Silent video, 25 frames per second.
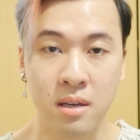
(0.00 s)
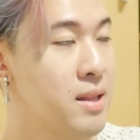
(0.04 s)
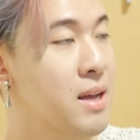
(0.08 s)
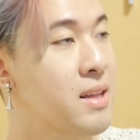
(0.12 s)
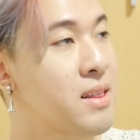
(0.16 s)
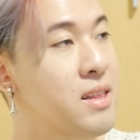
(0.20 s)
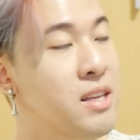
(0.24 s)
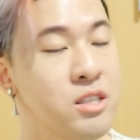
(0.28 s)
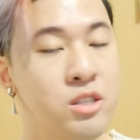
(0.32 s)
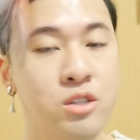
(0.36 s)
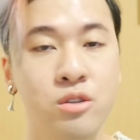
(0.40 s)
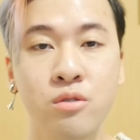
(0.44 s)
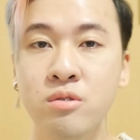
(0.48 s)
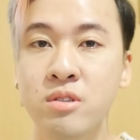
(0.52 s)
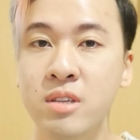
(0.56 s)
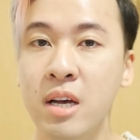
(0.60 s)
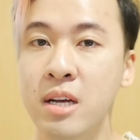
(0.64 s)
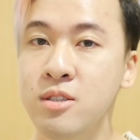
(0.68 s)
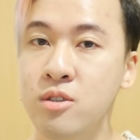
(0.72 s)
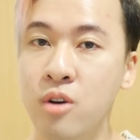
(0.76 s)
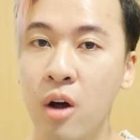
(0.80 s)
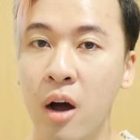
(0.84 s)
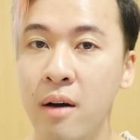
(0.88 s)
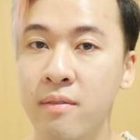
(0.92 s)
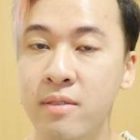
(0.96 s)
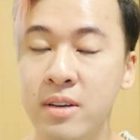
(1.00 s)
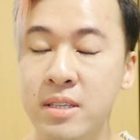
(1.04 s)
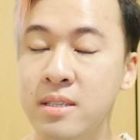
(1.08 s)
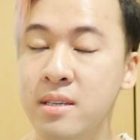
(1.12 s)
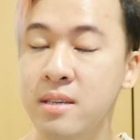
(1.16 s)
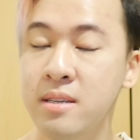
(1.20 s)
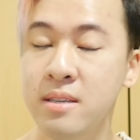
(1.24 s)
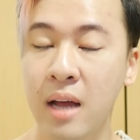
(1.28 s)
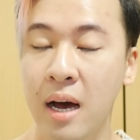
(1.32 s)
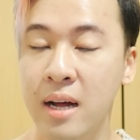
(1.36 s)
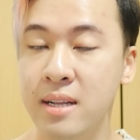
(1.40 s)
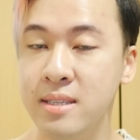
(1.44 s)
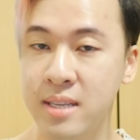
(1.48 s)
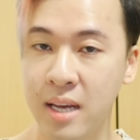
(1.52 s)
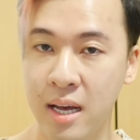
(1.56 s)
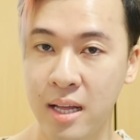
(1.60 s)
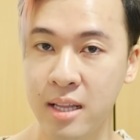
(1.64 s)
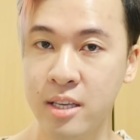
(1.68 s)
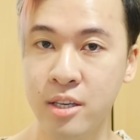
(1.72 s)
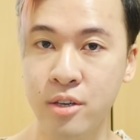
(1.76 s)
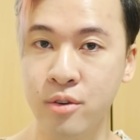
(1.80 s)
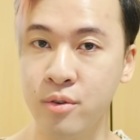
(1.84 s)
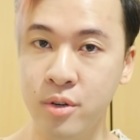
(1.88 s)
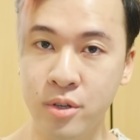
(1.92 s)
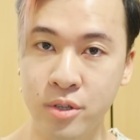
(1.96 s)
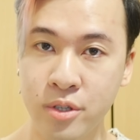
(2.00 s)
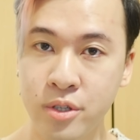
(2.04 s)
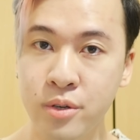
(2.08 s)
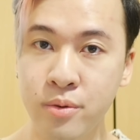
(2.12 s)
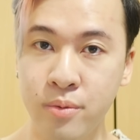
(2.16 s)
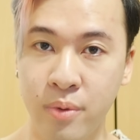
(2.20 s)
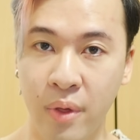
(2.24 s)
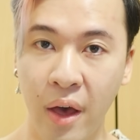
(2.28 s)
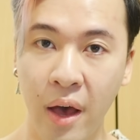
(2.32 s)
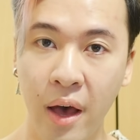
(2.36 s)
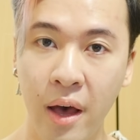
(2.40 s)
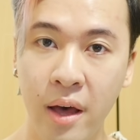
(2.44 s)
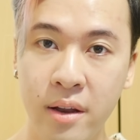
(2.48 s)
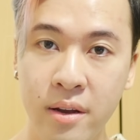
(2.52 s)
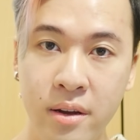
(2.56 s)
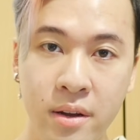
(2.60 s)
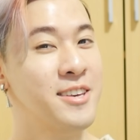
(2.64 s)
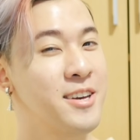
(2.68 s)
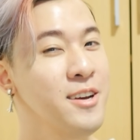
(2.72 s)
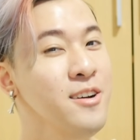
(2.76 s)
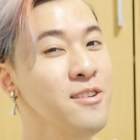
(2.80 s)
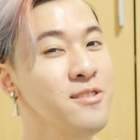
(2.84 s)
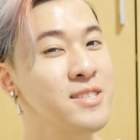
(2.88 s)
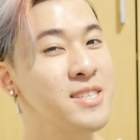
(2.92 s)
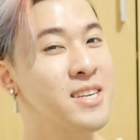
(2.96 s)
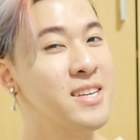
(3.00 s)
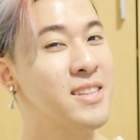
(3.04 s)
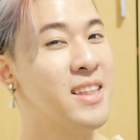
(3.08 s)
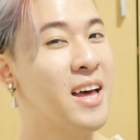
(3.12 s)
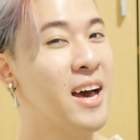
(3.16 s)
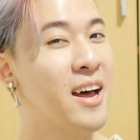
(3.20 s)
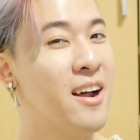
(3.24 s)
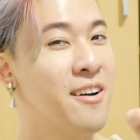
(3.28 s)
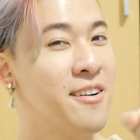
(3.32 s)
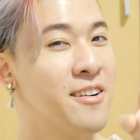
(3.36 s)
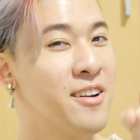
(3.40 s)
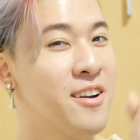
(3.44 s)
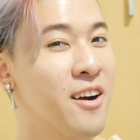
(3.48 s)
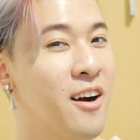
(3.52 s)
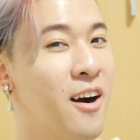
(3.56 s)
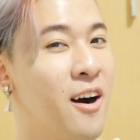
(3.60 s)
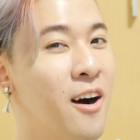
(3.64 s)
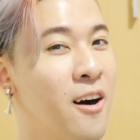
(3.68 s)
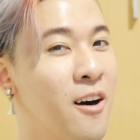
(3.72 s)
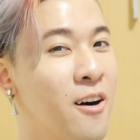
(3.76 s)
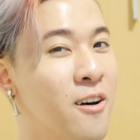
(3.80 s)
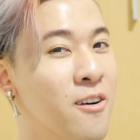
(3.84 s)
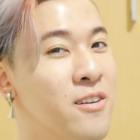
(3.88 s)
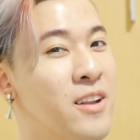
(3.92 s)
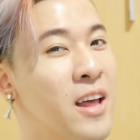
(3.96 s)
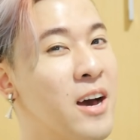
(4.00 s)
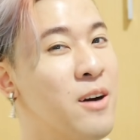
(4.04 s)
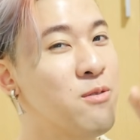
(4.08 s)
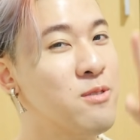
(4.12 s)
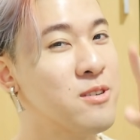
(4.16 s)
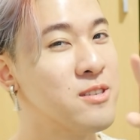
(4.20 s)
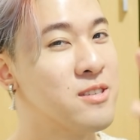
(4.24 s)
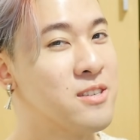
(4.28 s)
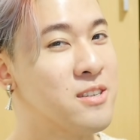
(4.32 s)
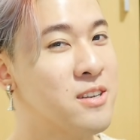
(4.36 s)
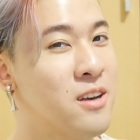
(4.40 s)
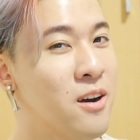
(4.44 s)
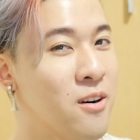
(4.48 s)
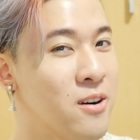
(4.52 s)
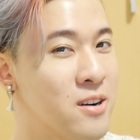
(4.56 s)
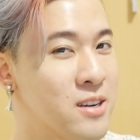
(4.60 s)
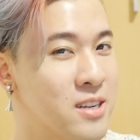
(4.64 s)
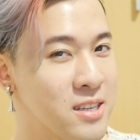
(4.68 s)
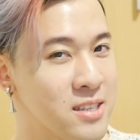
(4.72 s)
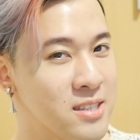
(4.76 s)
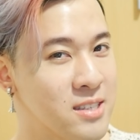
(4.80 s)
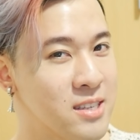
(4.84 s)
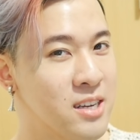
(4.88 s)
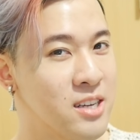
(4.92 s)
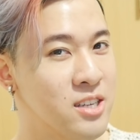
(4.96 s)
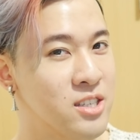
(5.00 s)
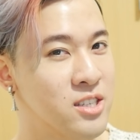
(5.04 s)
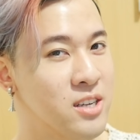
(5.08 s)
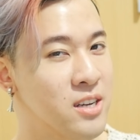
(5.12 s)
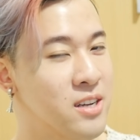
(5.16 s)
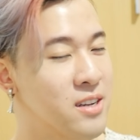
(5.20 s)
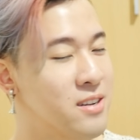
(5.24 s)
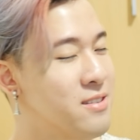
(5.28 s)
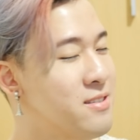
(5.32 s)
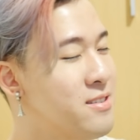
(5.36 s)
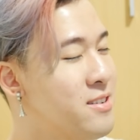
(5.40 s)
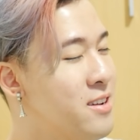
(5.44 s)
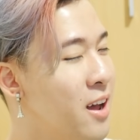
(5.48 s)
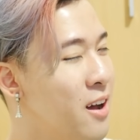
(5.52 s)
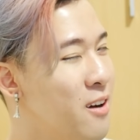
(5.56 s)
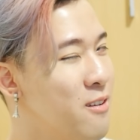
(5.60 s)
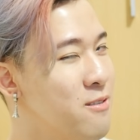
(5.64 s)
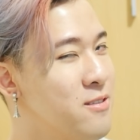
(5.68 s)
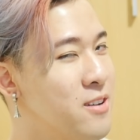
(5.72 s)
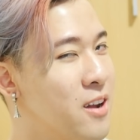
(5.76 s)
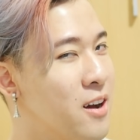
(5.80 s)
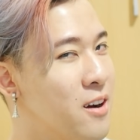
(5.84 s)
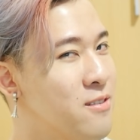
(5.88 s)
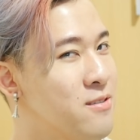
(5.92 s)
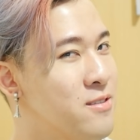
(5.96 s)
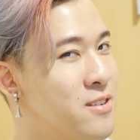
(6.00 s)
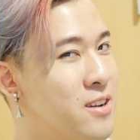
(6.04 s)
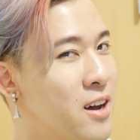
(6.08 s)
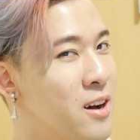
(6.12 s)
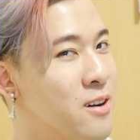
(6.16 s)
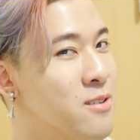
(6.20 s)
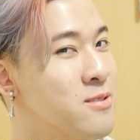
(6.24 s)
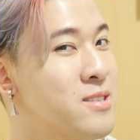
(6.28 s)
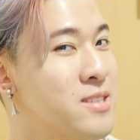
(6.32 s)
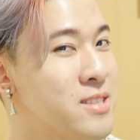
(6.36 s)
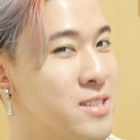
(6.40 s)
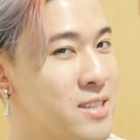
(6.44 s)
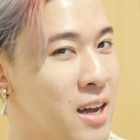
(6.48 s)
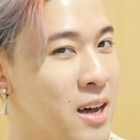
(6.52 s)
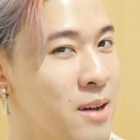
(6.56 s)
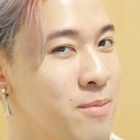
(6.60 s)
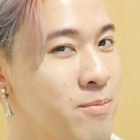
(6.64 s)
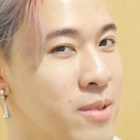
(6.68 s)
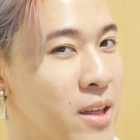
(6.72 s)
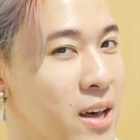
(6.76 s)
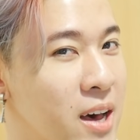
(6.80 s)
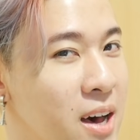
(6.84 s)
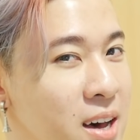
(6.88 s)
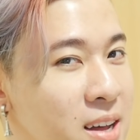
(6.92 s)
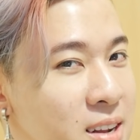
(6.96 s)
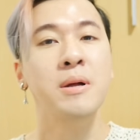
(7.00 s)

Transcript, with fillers: Like, these news sites are obviously not telling you to do that. You did that on your own. That was your decision. No, no, no. Stop that.